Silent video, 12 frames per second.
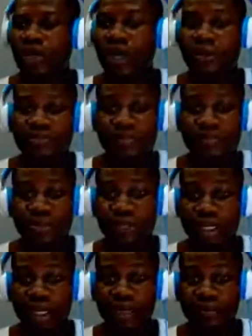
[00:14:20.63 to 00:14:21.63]
help.
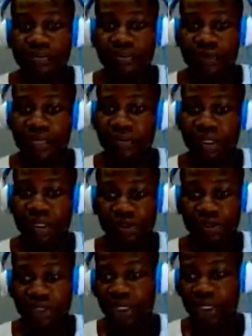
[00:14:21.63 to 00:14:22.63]
Okay, I'm here
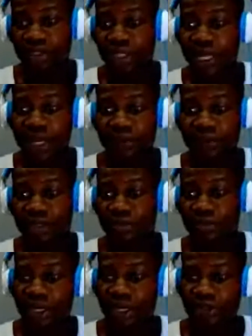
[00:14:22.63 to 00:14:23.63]
to change lives. I'm
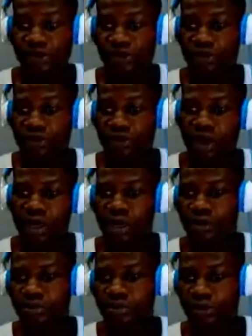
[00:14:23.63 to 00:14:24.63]
here
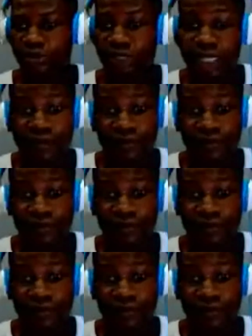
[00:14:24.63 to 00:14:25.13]
to give,